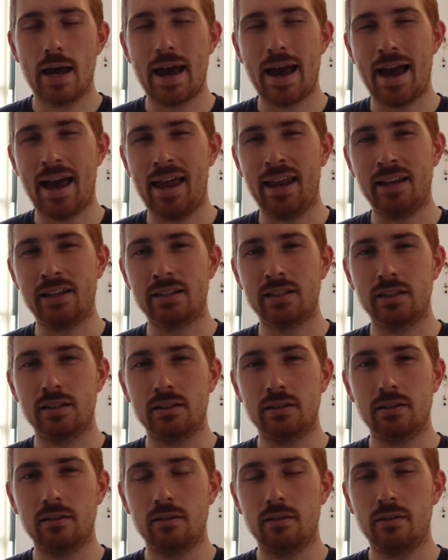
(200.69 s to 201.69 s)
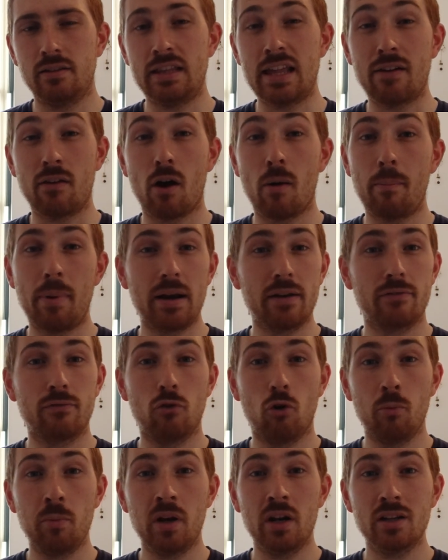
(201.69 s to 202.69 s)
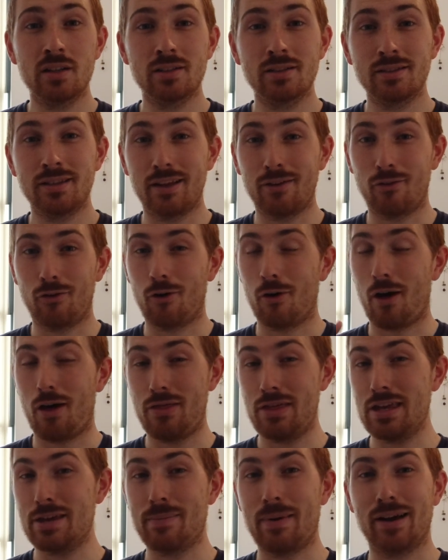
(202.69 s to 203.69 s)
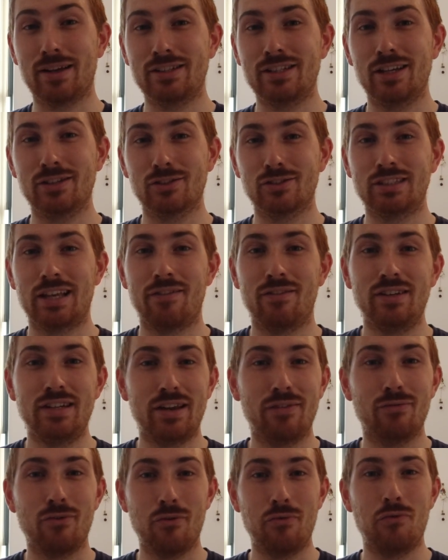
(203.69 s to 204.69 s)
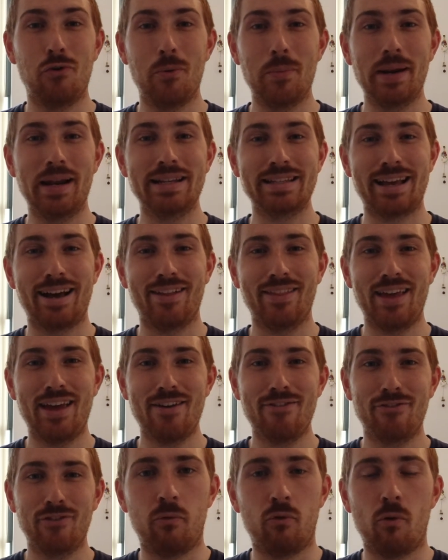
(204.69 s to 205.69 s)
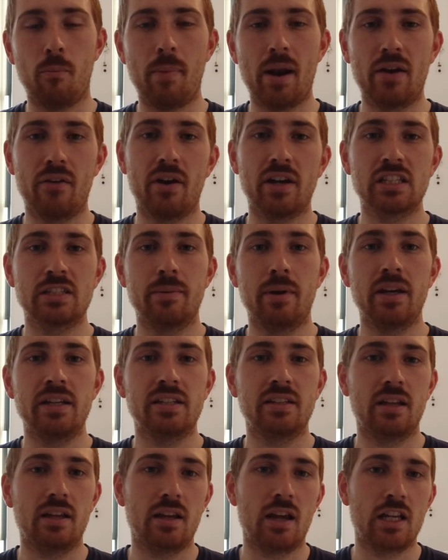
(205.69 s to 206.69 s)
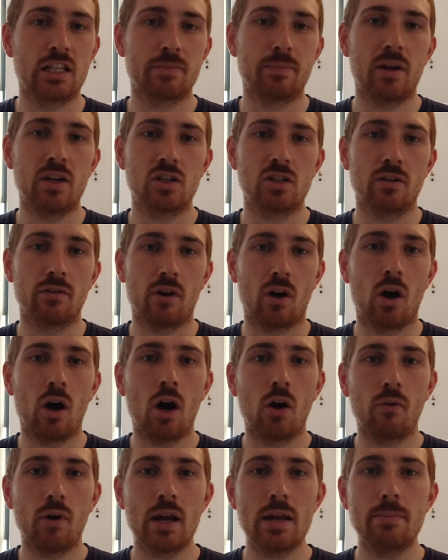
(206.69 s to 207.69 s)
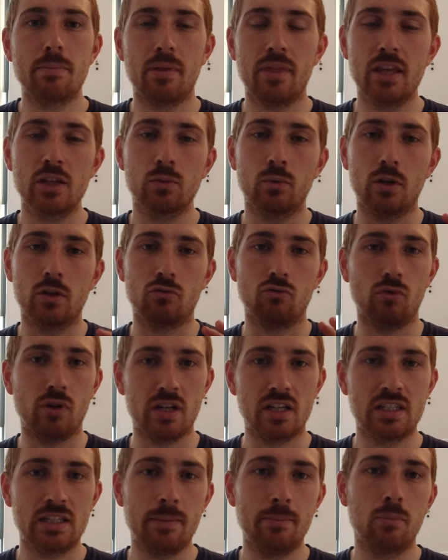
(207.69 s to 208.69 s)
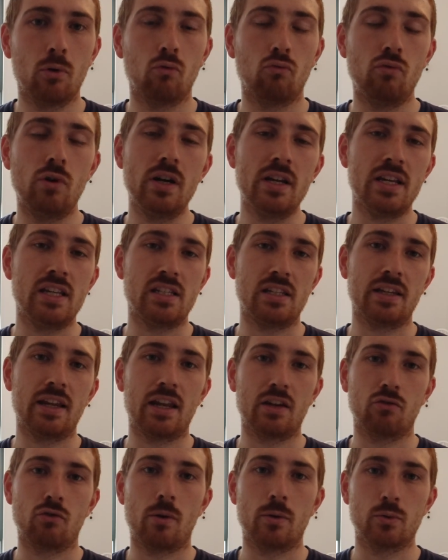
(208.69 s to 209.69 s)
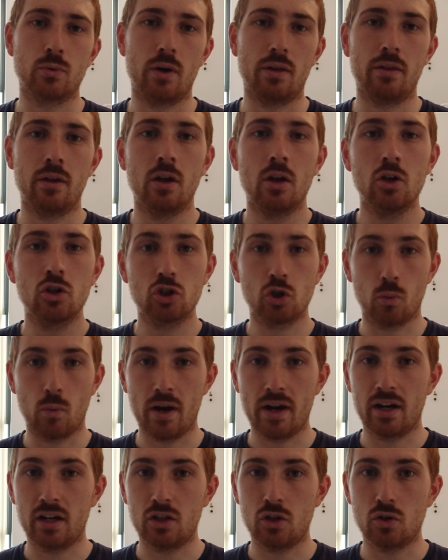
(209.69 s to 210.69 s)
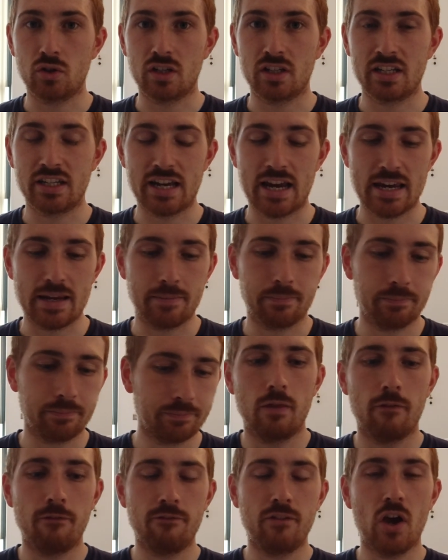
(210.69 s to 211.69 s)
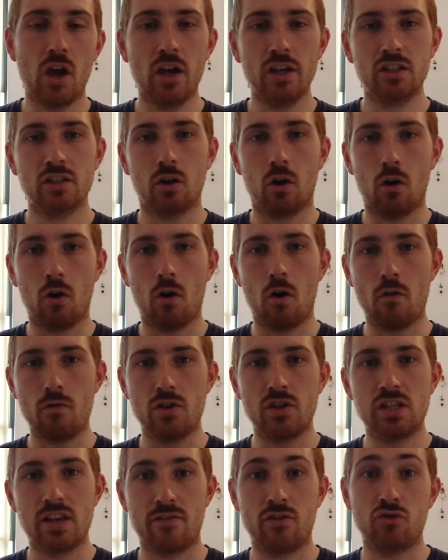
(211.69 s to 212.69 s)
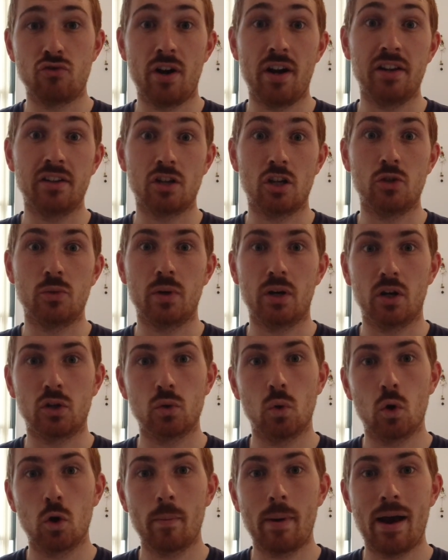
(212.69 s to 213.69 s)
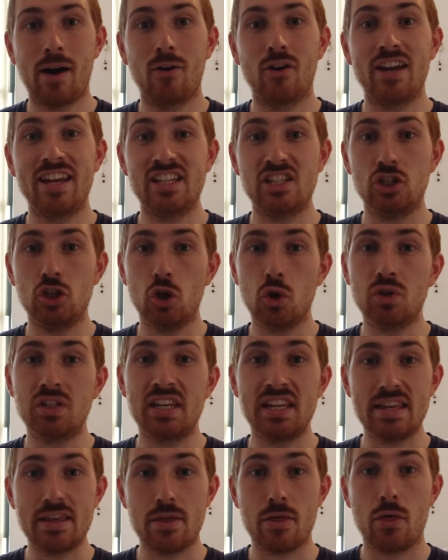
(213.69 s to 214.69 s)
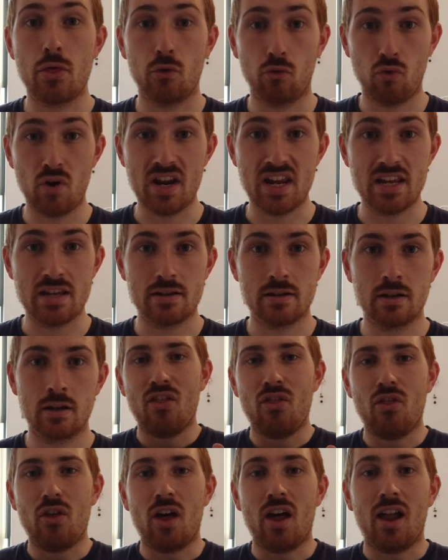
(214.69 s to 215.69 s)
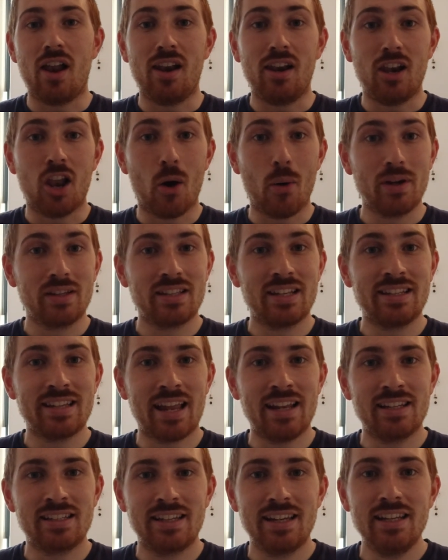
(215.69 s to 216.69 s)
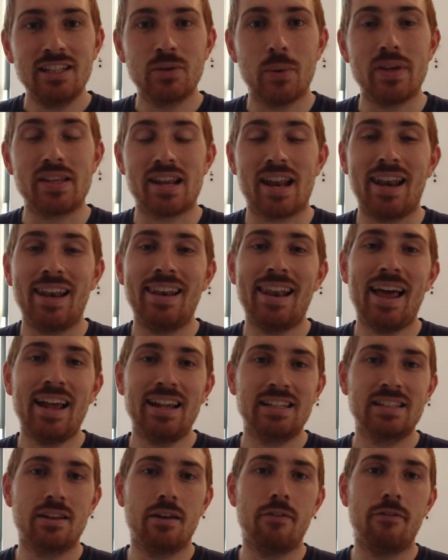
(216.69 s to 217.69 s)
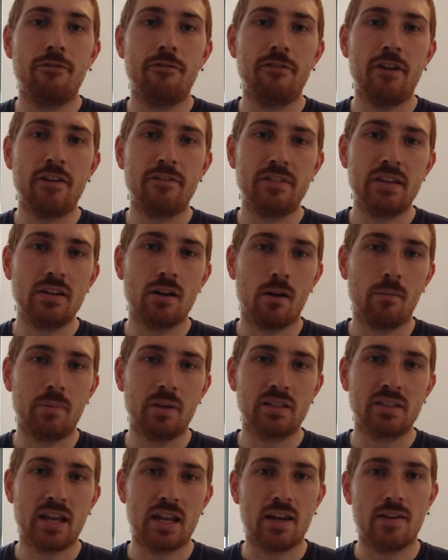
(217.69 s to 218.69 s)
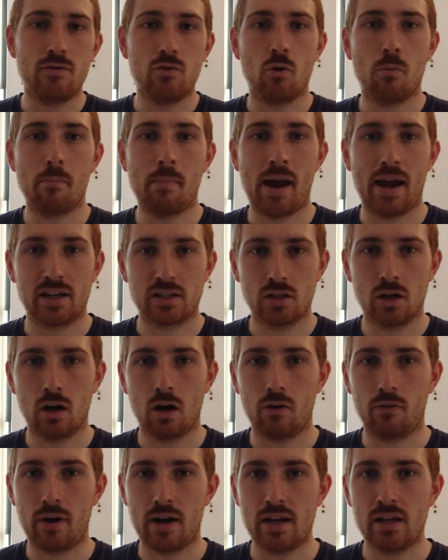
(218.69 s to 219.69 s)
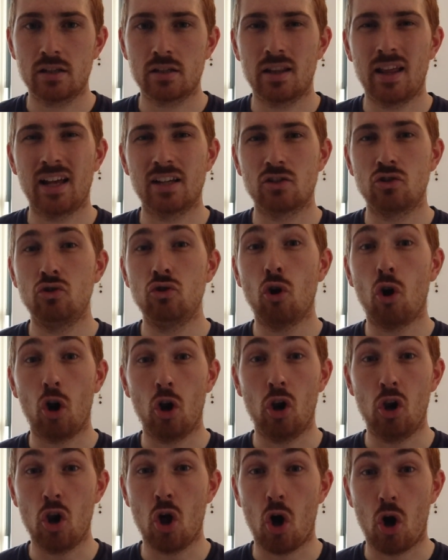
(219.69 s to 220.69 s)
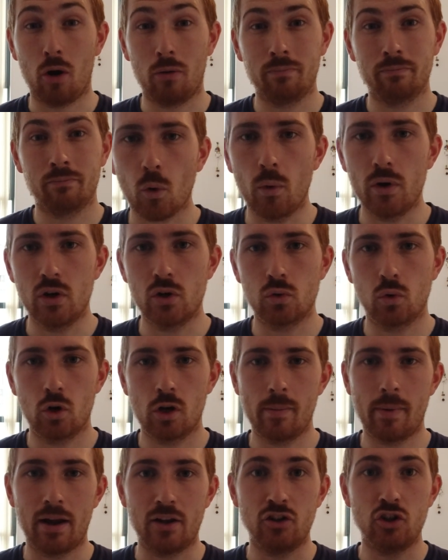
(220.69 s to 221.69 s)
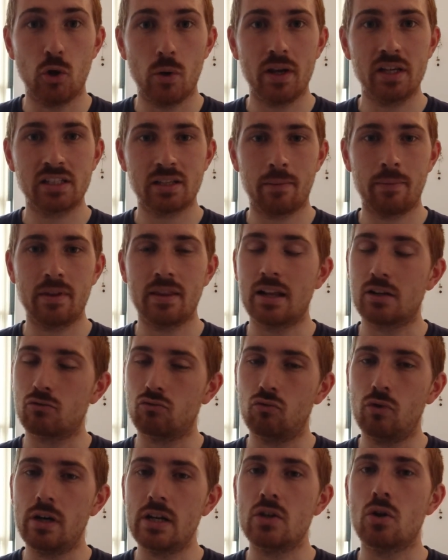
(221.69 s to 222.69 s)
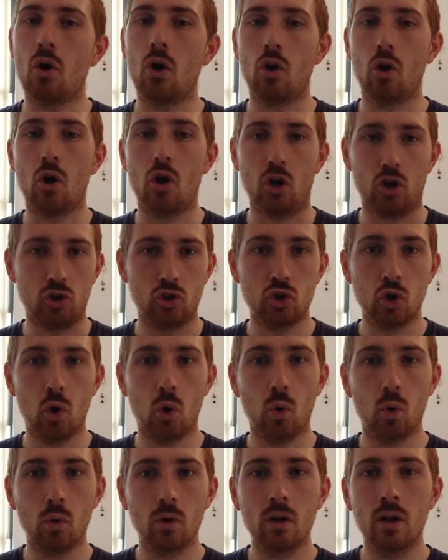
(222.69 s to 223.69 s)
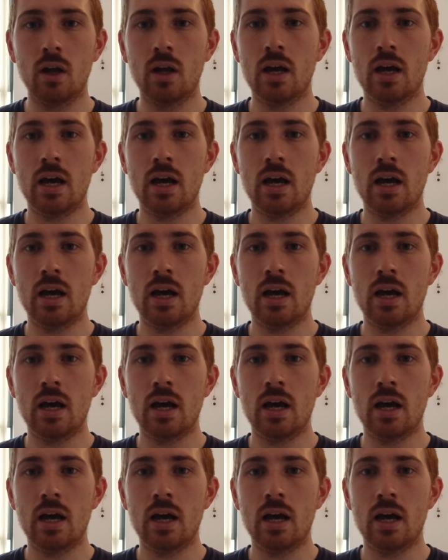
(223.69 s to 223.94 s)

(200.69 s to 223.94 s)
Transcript: And there are better formulas. There are, I think, about six or seven different formulas out there for, for a better estimate, estimation of a heart rate, but this one is really simple, really easy to get to grips with, so we're going to use it today. The first of the seven training zones we're going to talk about is UT3 the lowest intensity, so it's less than 59% of your max heart rate. So that's not a lot. When you're talking about doing something, that's really not a lot at all.